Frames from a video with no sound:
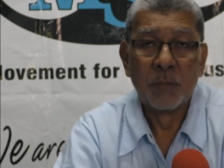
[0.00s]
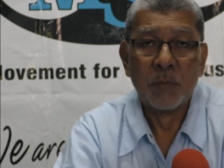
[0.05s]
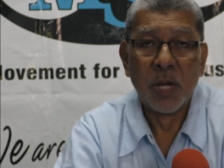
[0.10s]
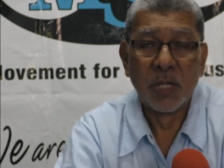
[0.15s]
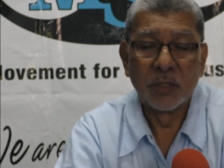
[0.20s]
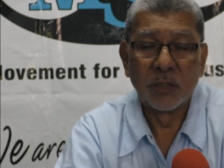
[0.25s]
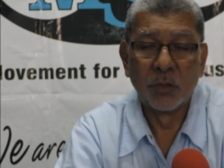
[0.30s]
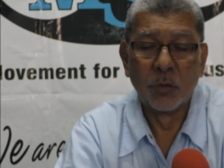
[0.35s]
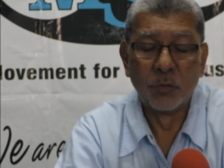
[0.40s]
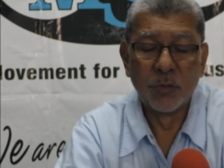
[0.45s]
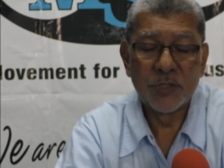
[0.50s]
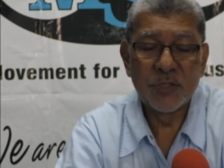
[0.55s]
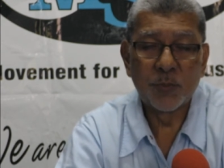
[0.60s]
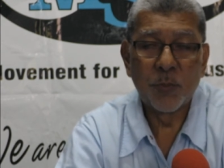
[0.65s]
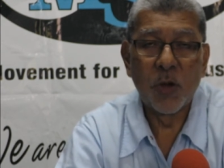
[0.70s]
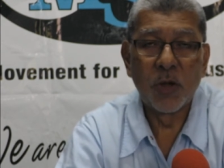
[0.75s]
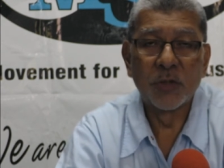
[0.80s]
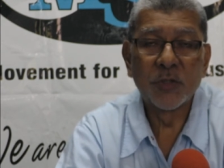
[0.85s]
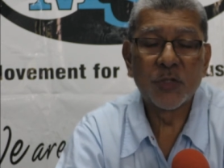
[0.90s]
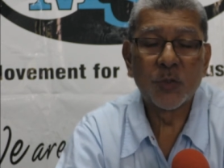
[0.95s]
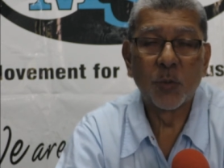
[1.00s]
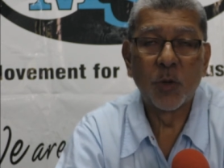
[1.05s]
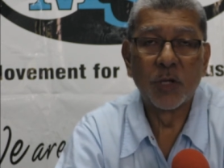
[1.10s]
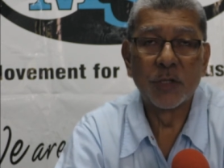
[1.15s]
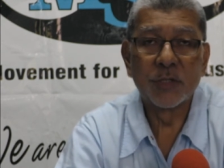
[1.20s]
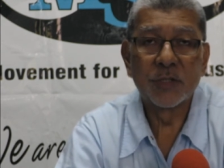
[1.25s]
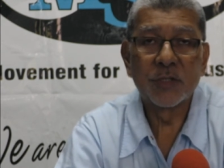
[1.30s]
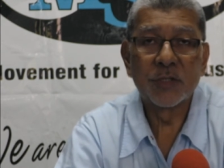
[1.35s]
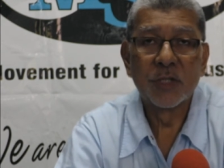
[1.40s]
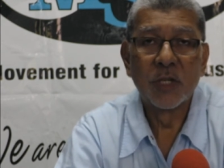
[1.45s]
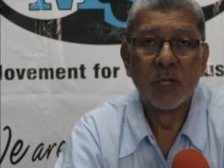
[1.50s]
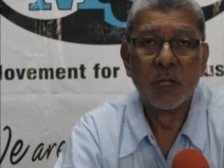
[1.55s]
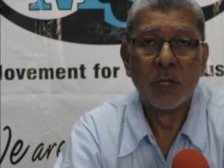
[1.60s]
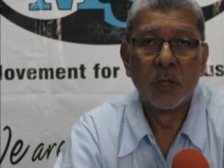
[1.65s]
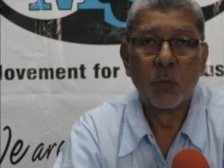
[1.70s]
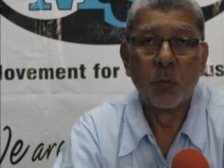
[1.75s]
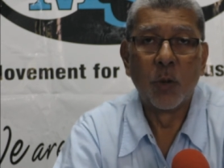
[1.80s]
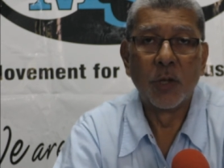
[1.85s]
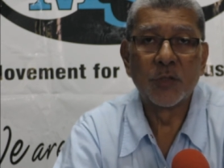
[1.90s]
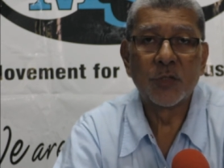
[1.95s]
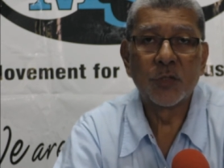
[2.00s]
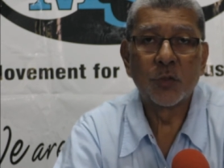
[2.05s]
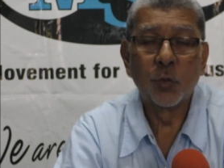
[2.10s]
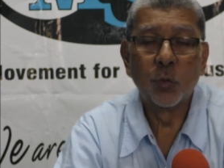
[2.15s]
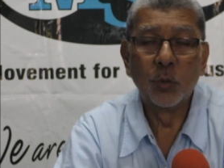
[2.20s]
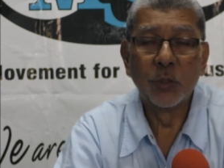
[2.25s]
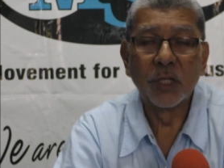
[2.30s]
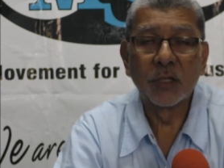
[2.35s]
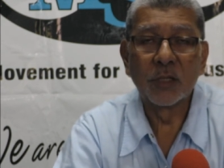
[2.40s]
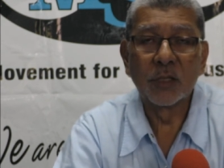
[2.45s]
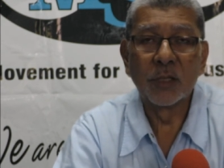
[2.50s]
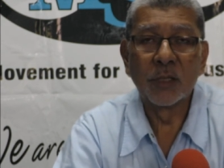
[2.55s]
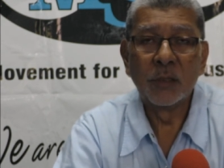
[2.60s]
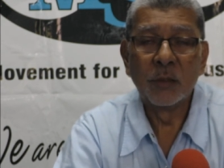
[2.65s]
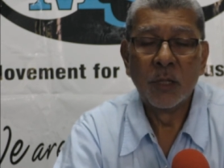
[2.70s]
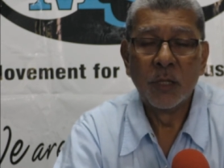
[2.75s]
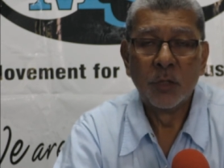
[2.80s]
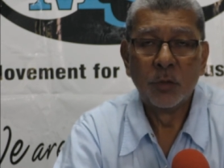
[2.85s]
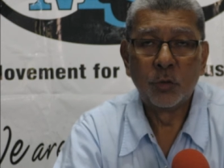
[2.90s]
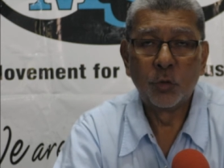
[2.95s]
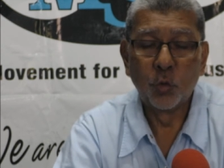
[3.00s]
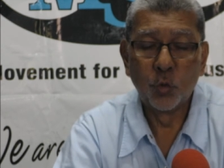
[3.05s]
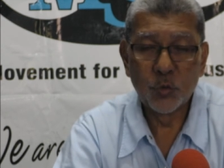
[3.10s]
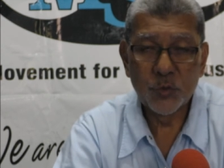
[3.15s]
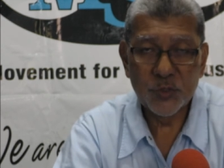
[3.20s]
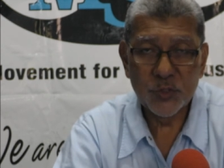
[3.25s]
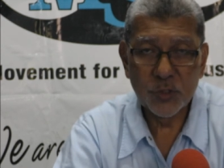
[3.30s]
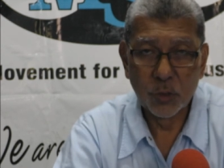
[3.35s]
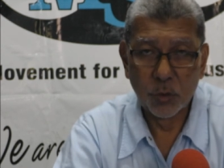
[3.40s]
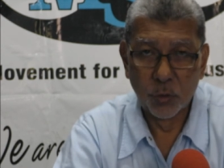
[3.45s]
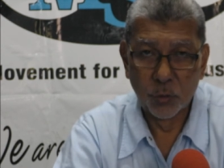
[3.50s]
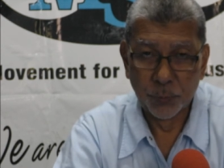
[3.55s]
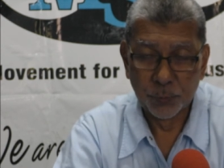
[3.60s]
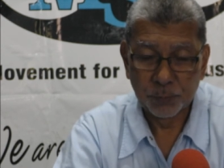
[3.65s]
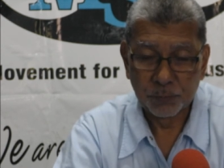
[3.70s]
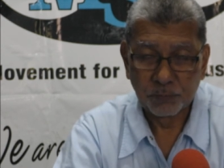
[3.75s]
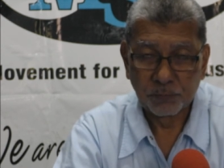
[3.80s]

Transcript: but the response was, was too little, too slow.